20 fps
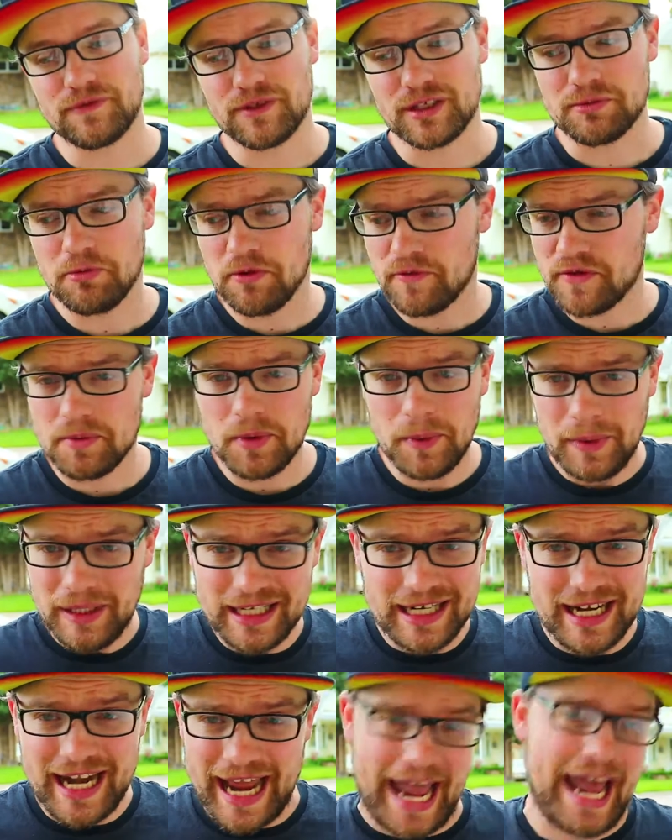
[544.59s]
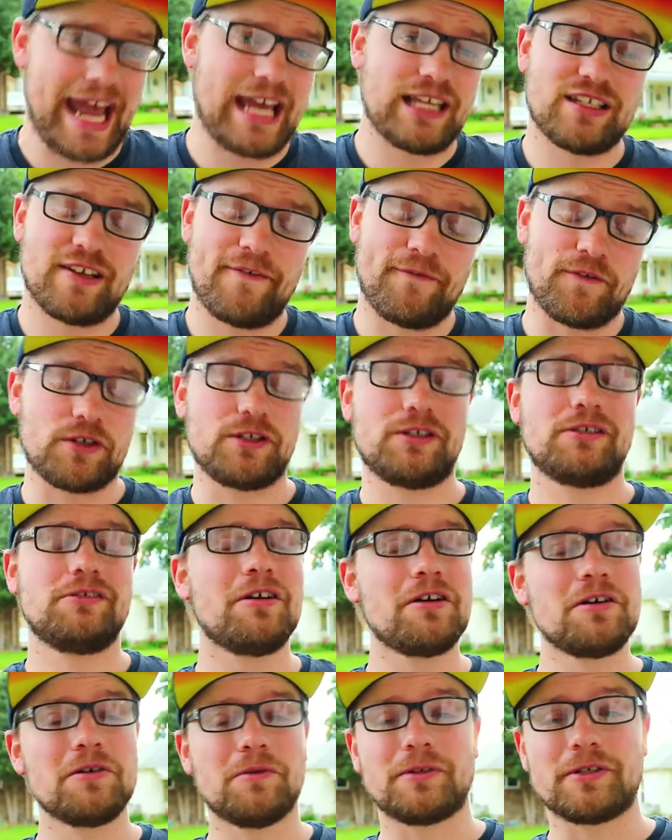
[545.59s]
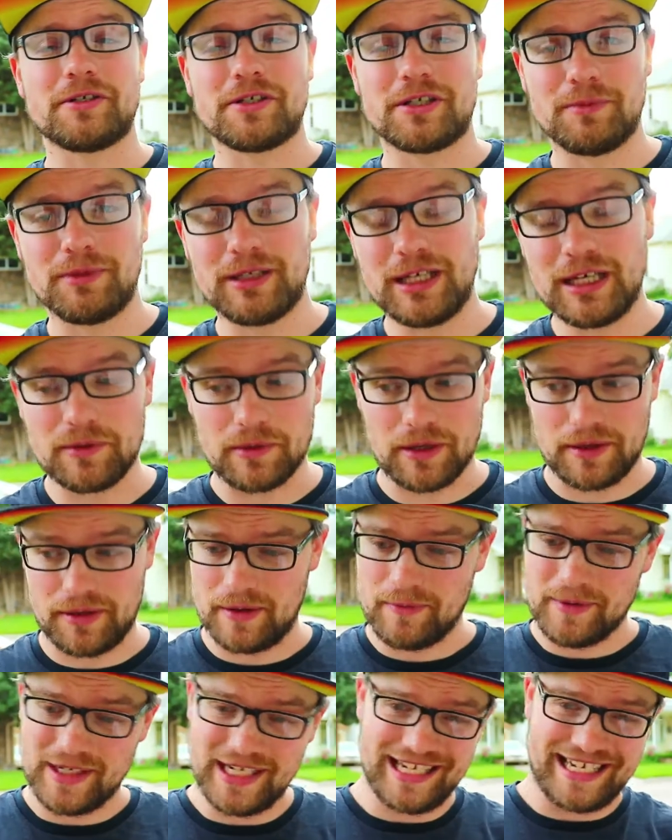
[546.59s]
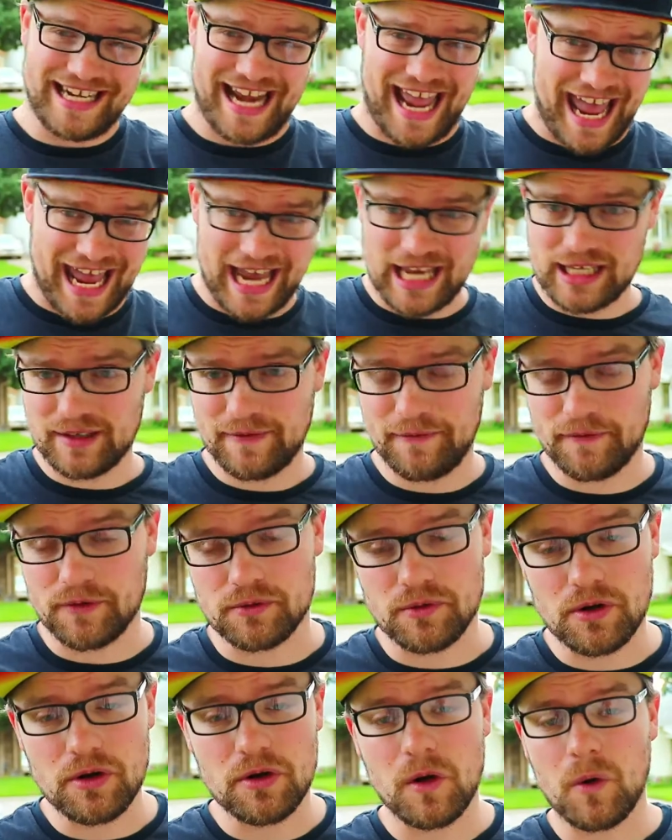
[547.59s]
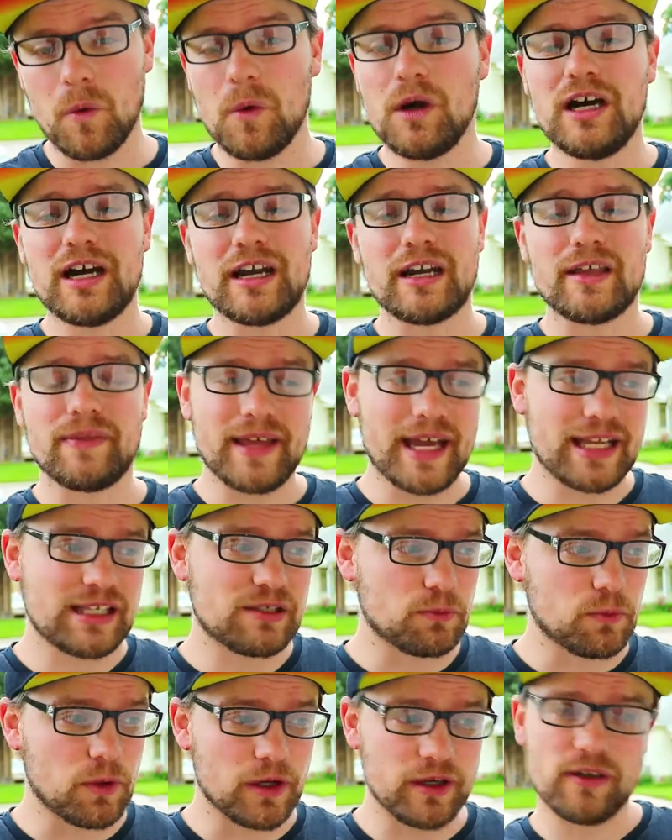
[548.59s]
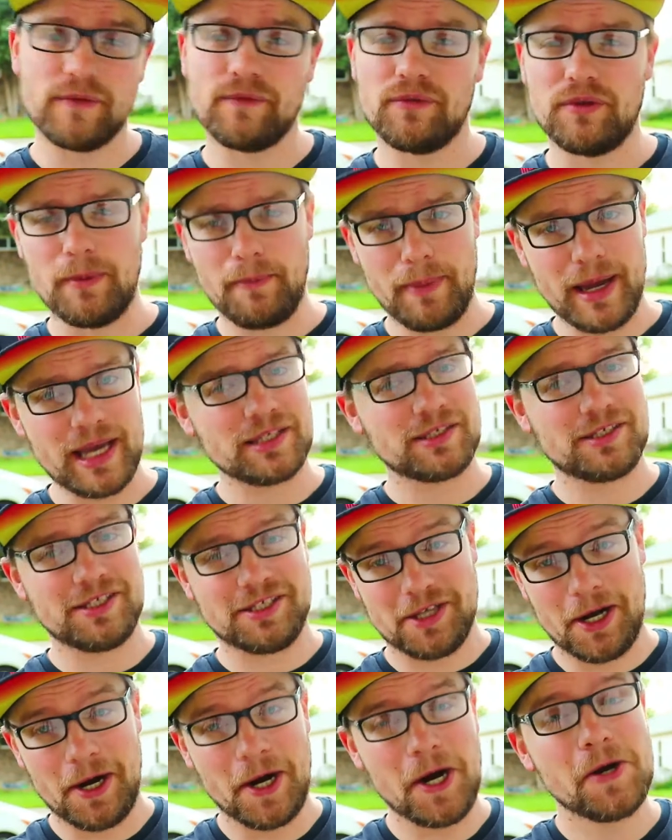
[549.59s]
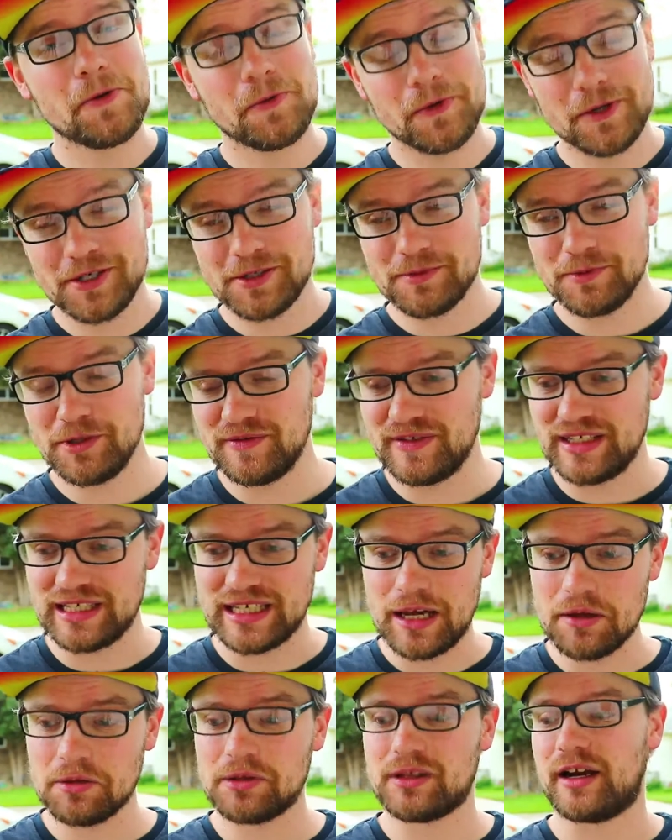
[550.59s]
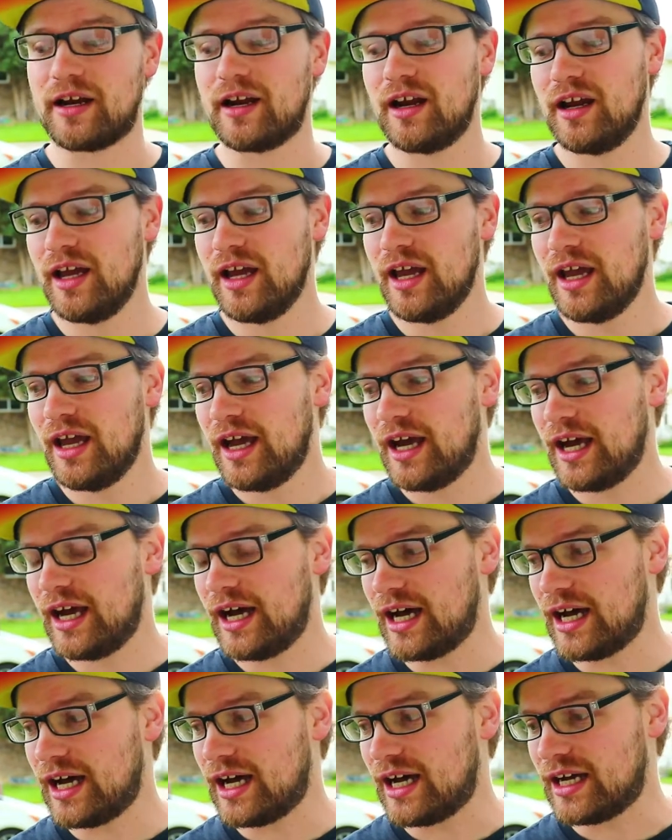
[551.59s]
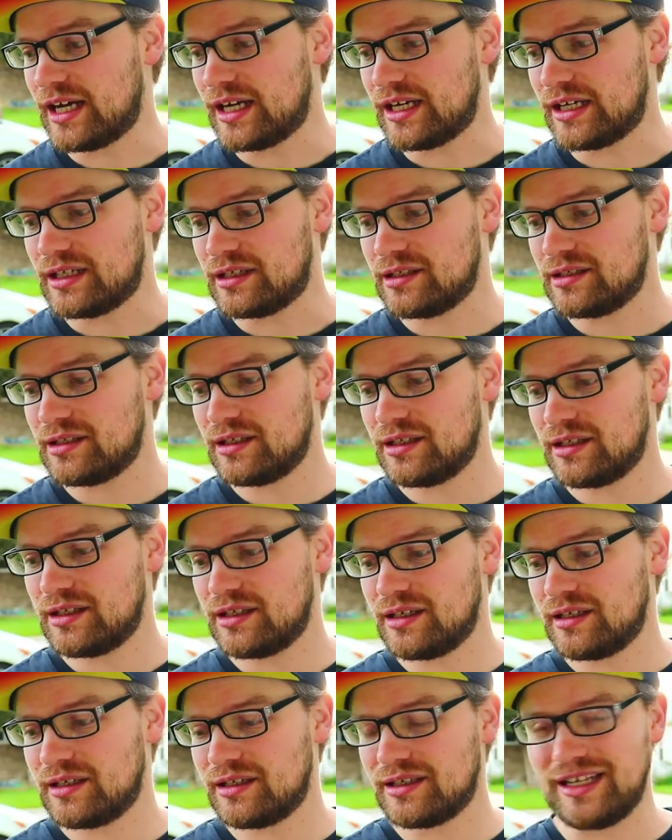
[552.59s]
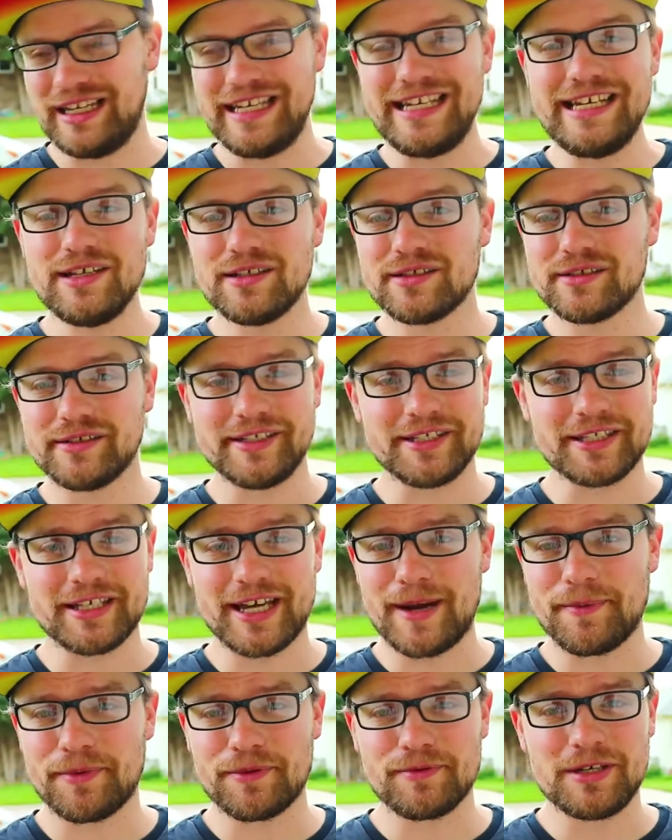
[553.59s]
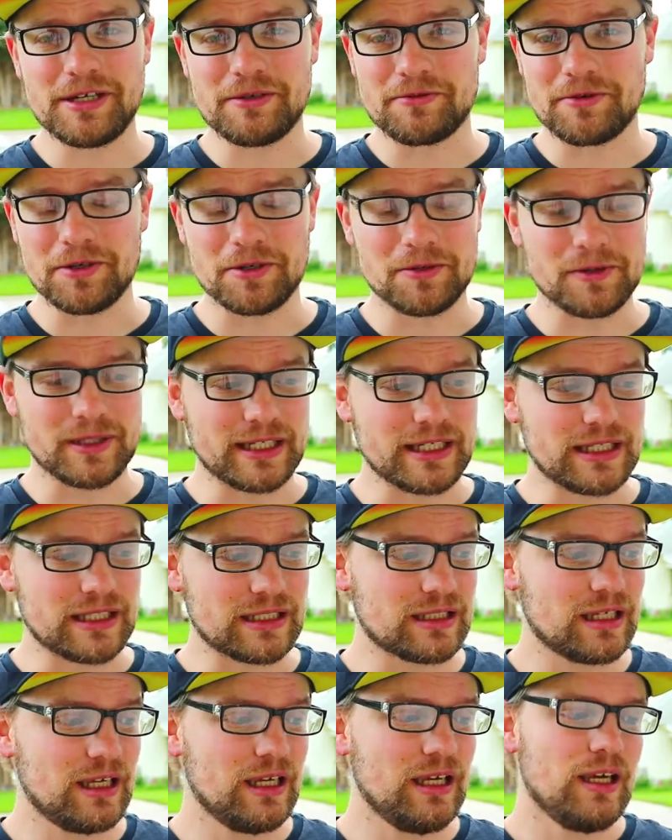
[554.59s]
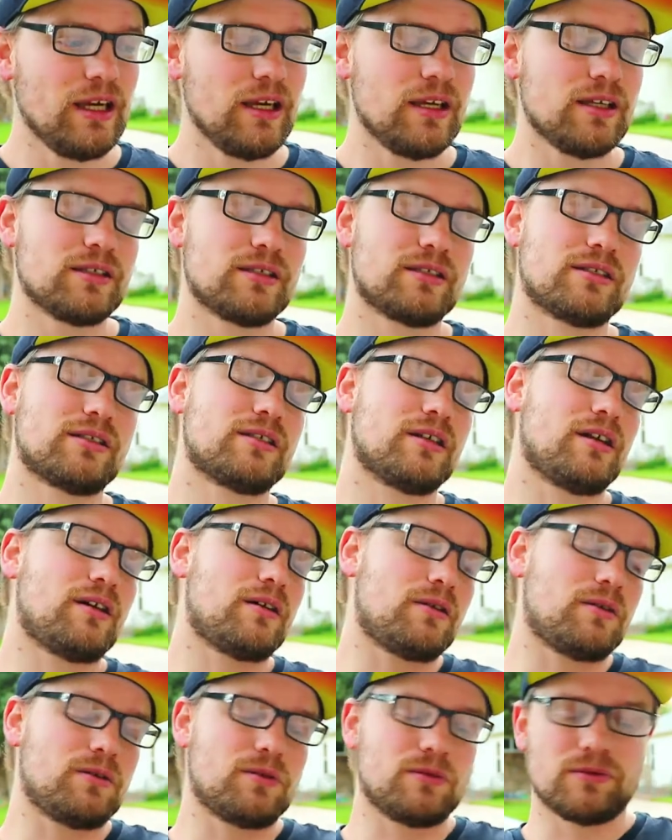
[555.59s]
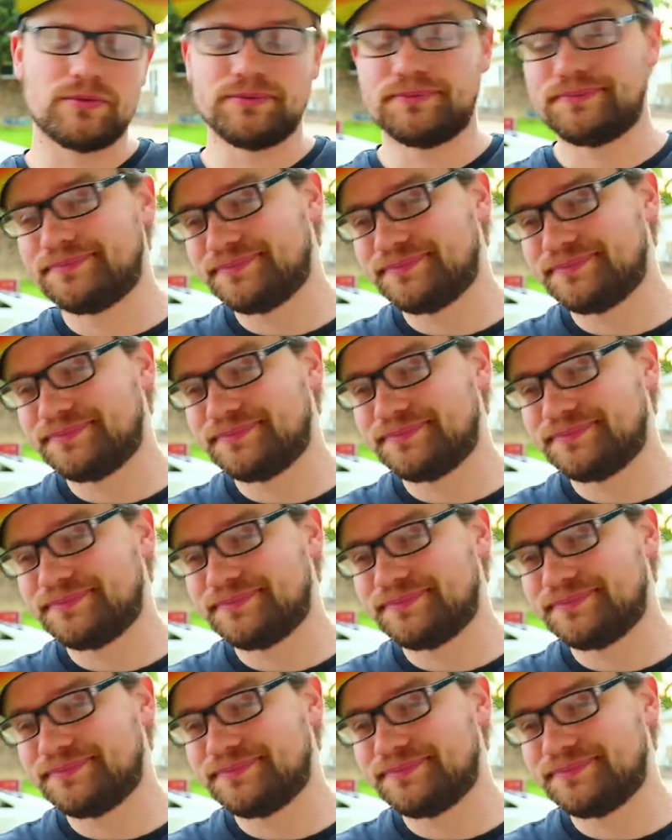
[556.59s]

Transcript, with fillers: for this movie, but we didn't ask for Star Wars to begin with, and we didn't ask for Rogue One, and that's one of the best Star Wars movies out there. Uh, easily top three, Rogue One is. So,